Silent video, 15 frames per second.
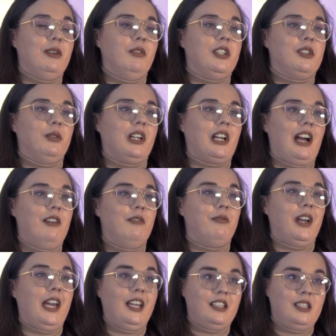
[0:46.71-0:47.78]
which will account for
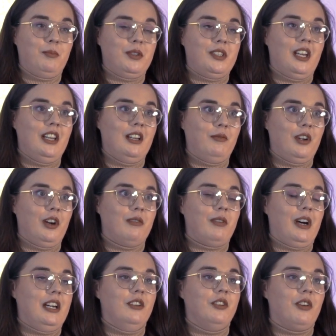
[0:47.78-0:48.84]
80% of your
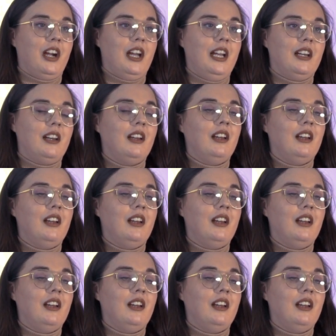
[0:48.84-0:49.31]
final grade,